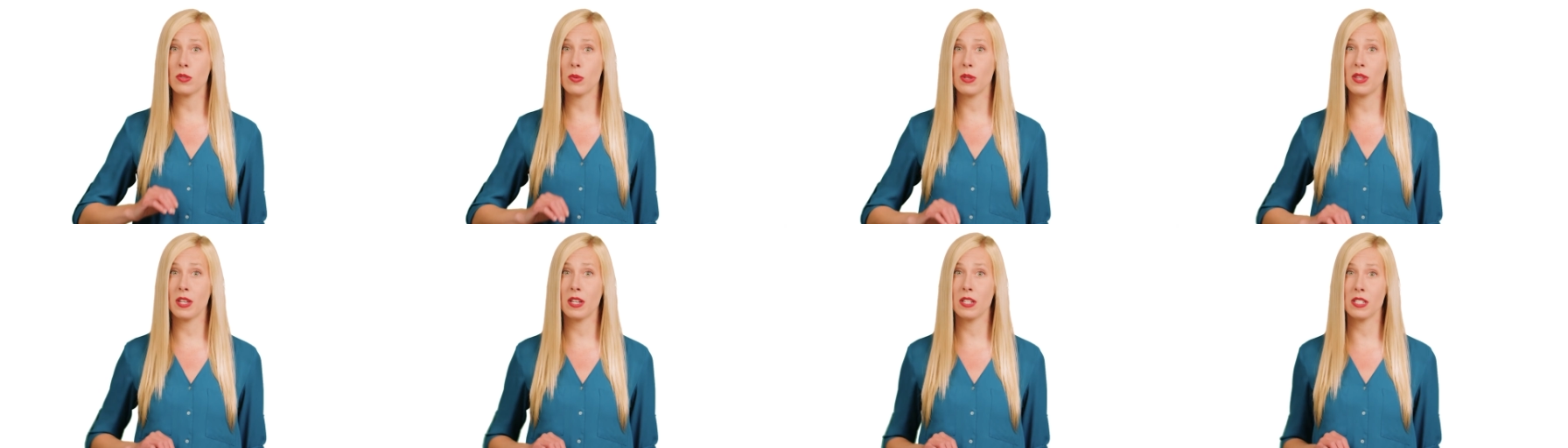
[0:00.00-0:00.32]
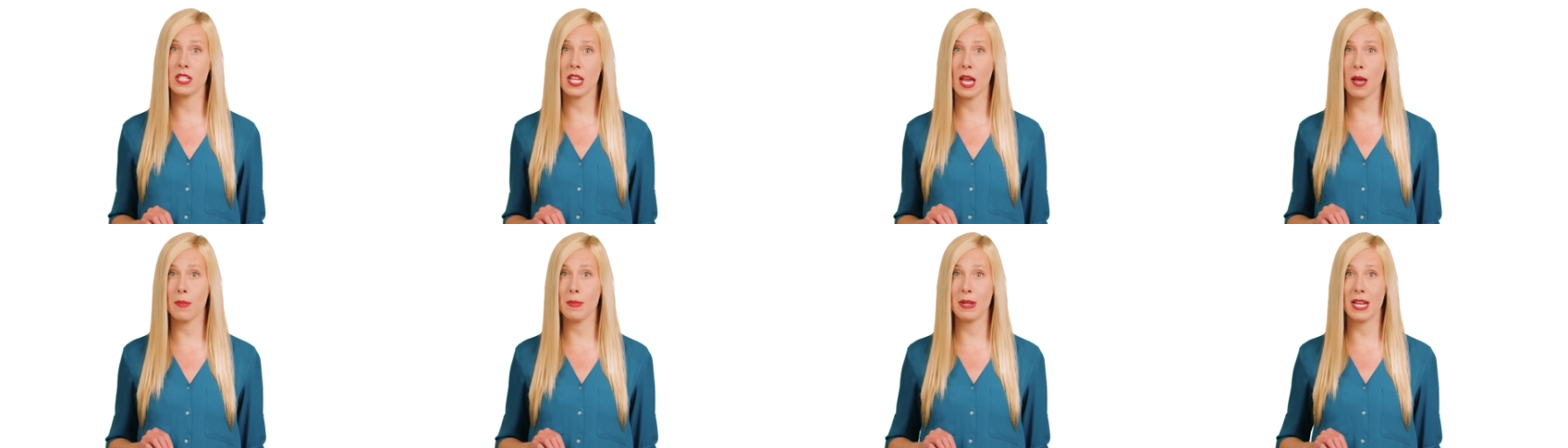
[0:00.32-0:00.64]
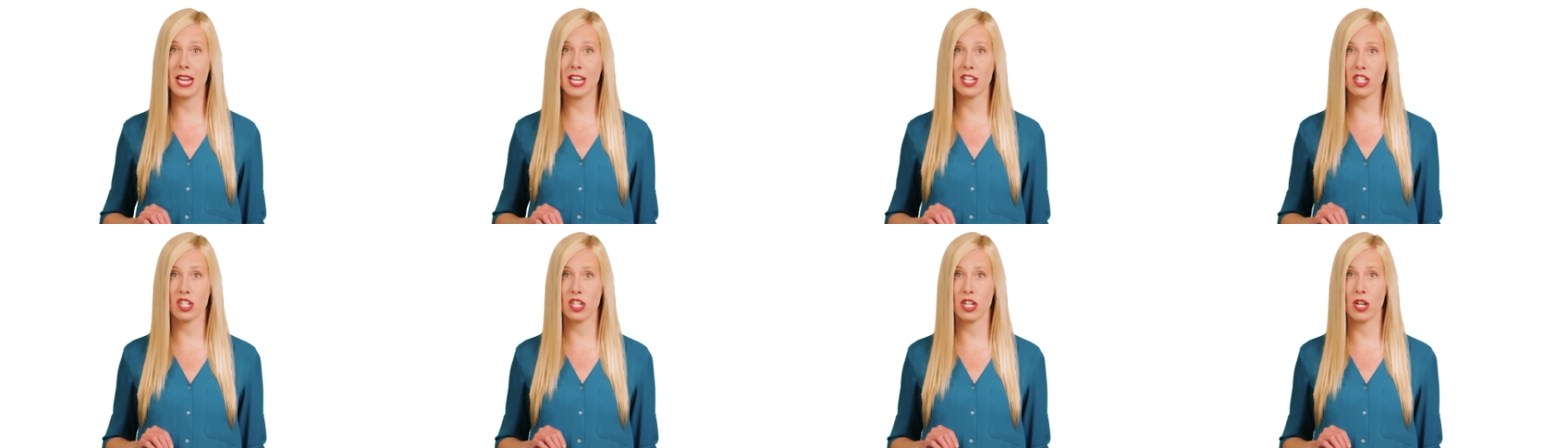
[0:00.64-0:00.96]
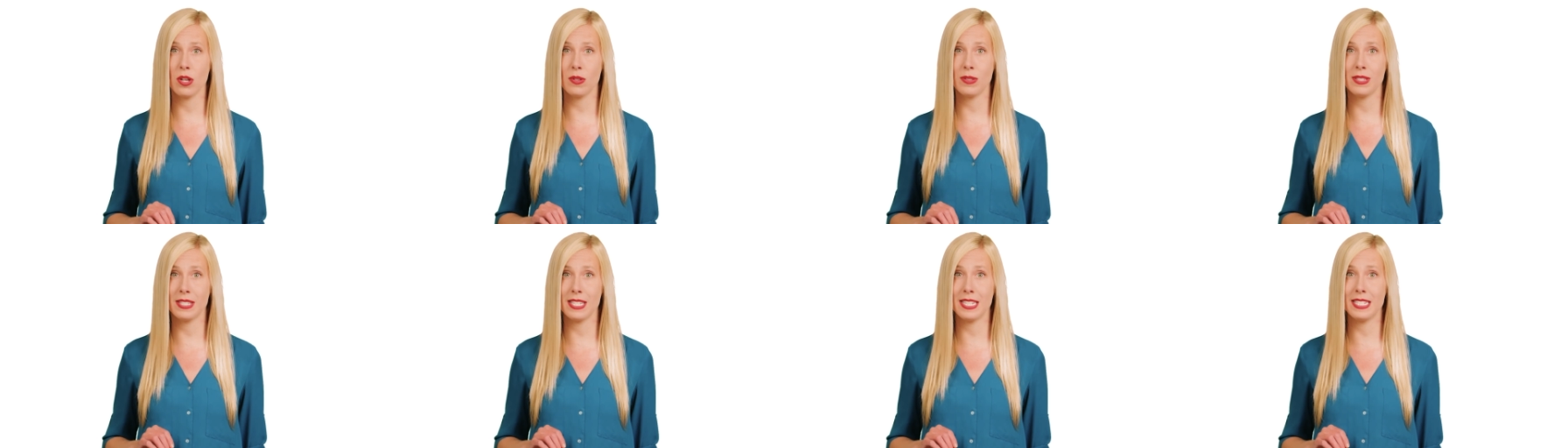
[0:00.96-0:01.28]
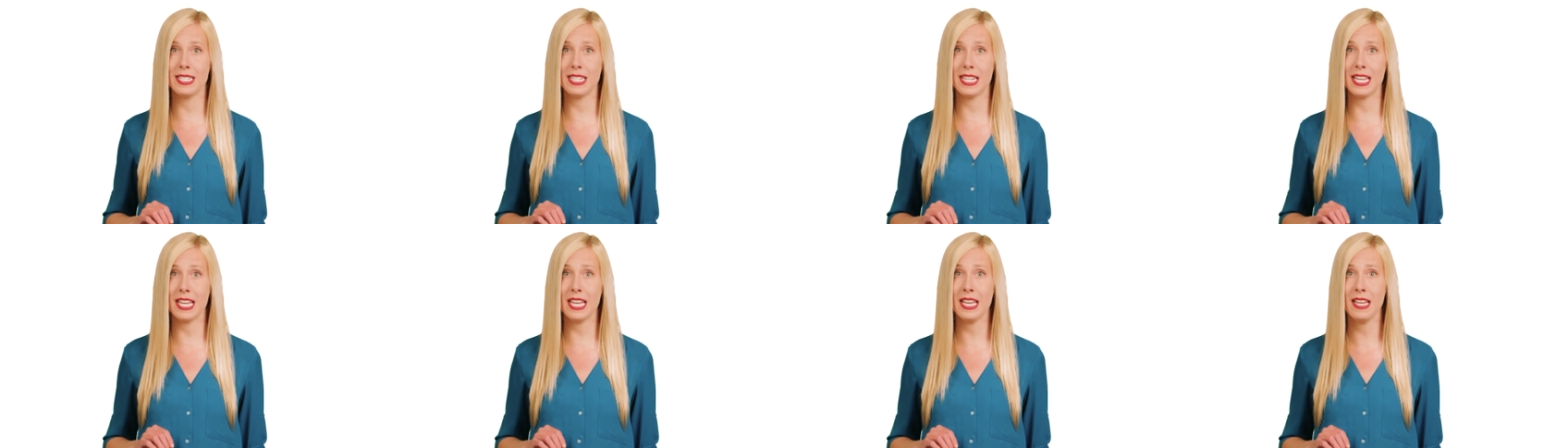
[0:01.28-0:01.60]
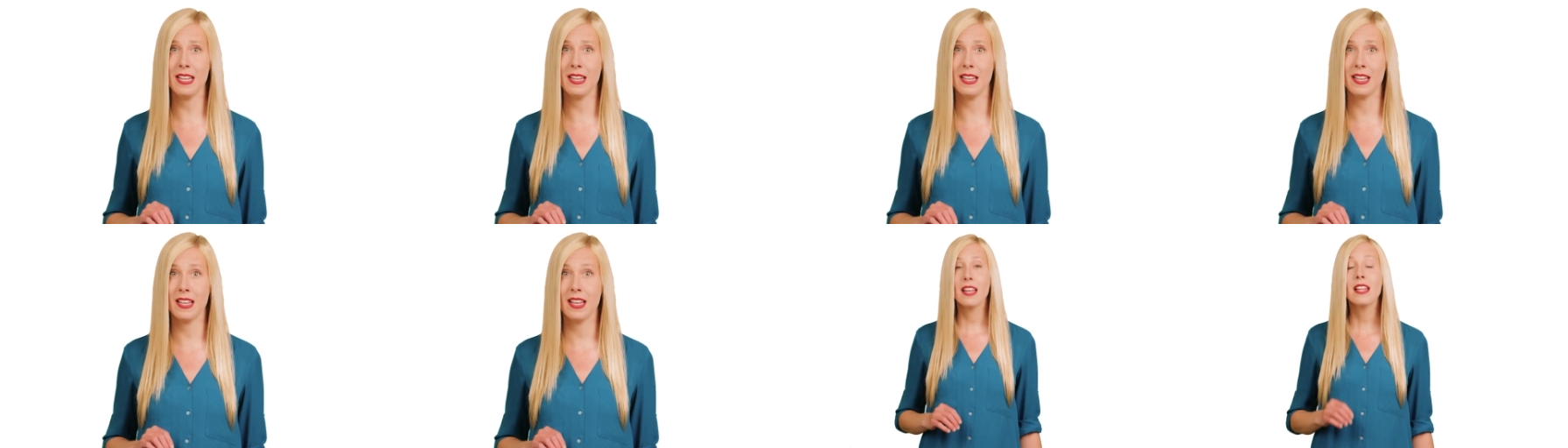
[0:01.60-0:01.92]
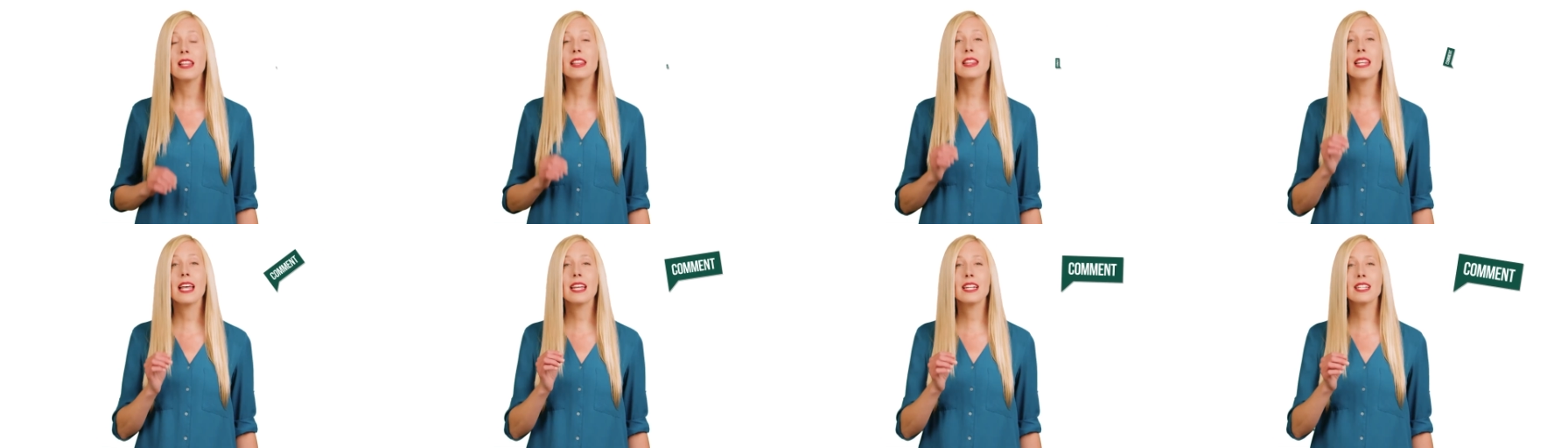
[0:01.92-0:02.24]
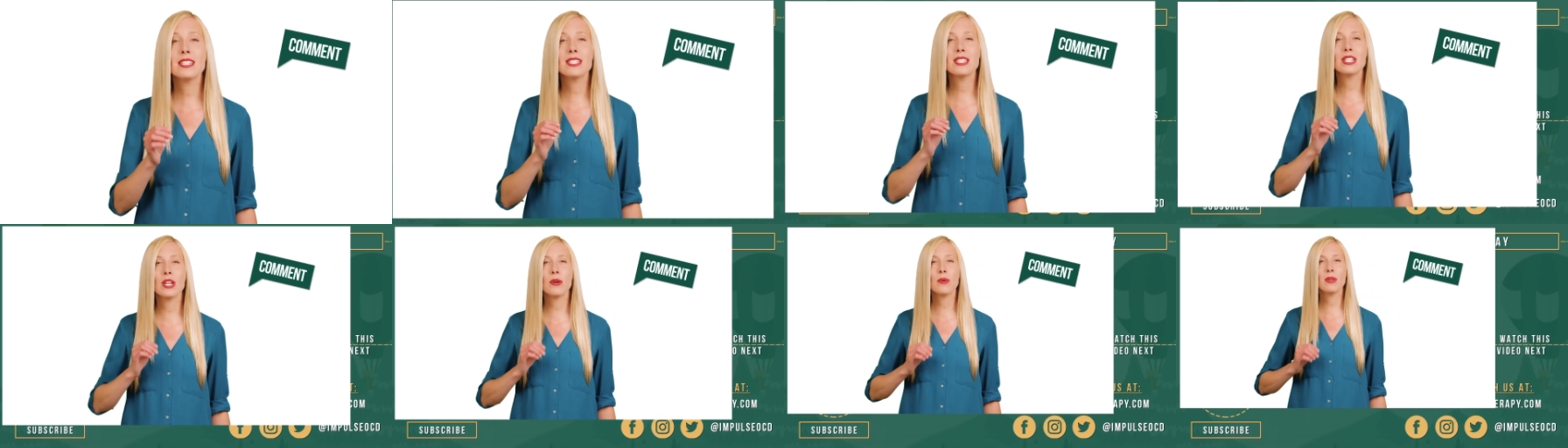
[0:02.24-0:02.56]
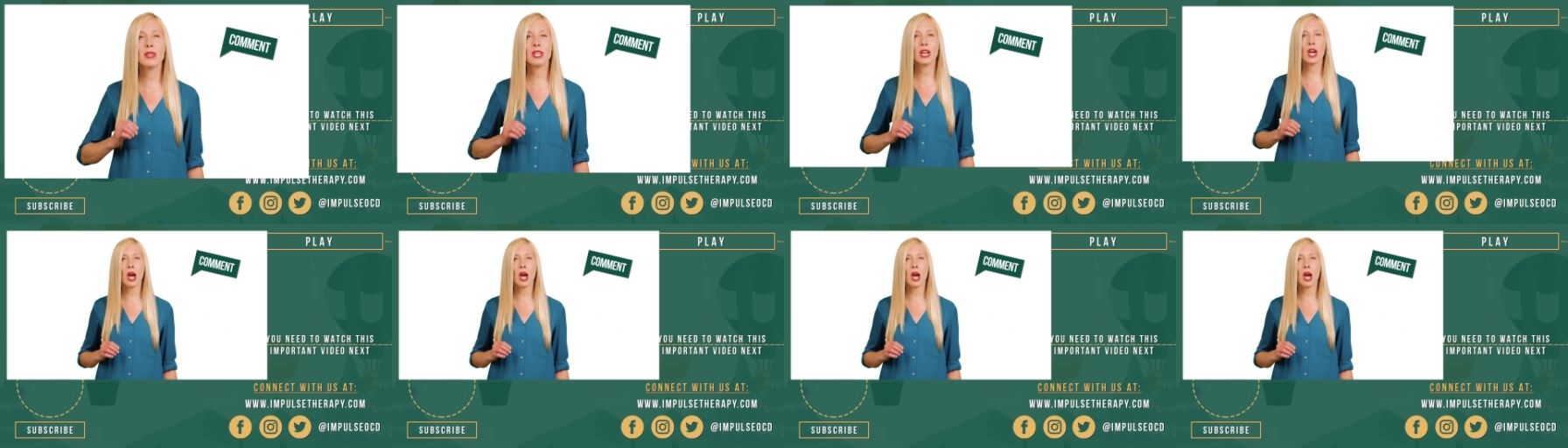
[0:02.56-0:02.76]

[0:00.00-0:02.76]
with contamination OCD? Let us know in the